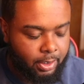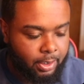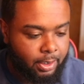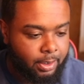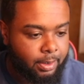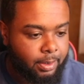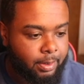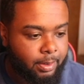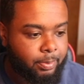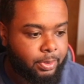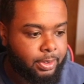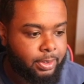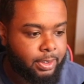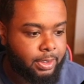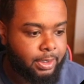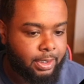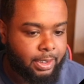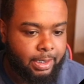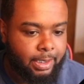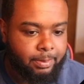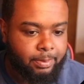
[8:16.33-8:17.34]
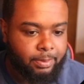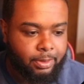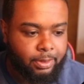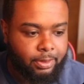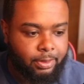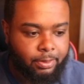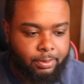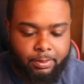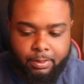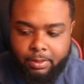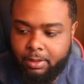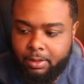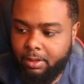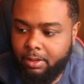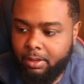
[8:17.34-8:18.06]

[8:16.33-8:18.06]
then position absolute